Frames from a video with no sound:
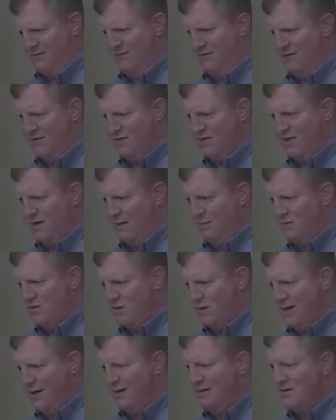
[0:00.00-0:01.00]
our first time
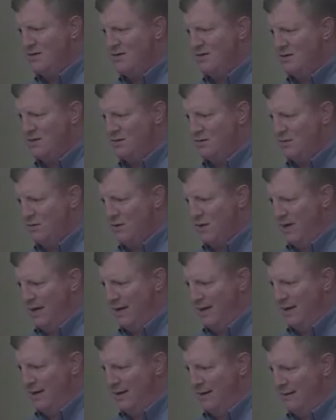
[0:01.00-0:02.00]
trying to do
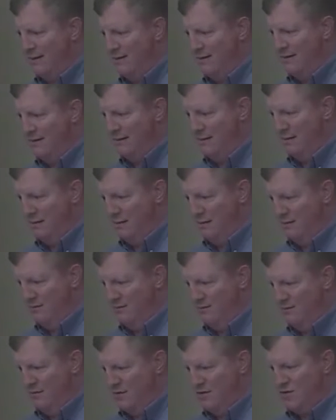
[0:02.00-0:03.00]
a
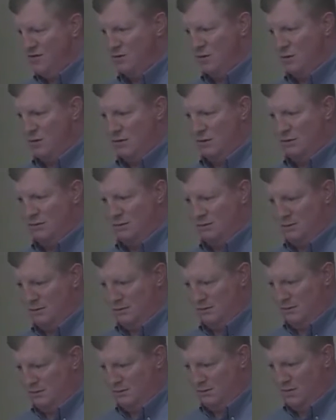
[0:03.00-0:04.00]
virtual
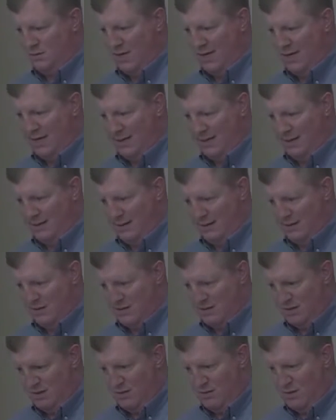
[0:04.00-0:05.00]
reading. And
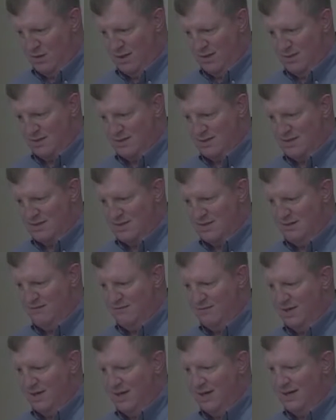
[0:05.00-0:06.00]
so I wanted to see
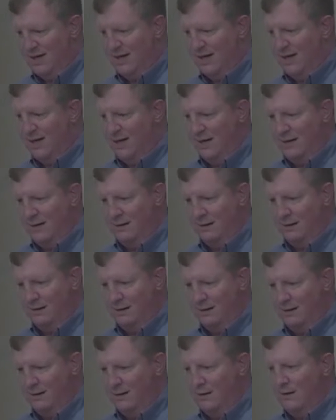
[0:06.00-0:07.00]
if we had any
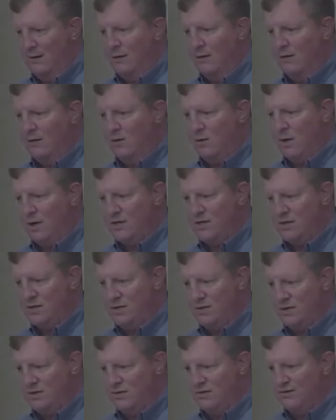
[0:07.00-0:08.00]

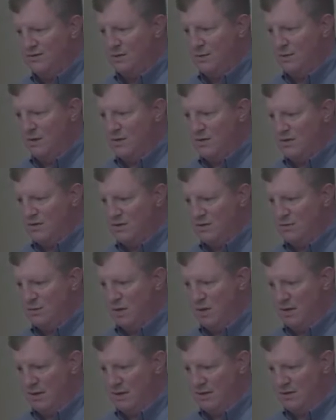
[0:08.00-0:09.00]
questions from our
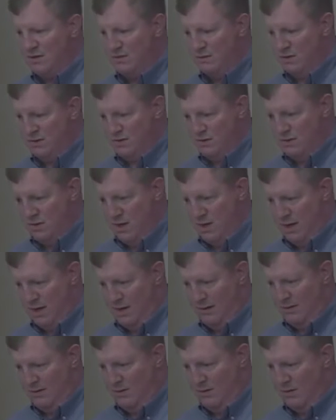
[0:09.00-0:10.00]
Zoom audience. We do
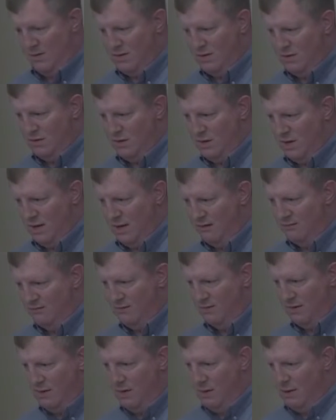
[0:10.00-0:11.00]
not, though we do
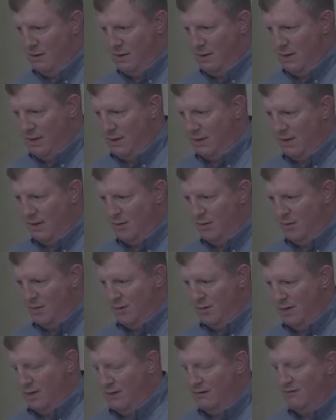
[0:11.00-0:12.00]
have a
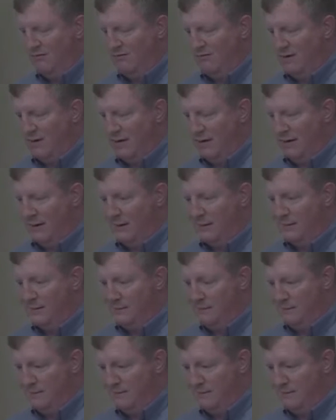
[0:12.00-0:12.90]
couple of uh,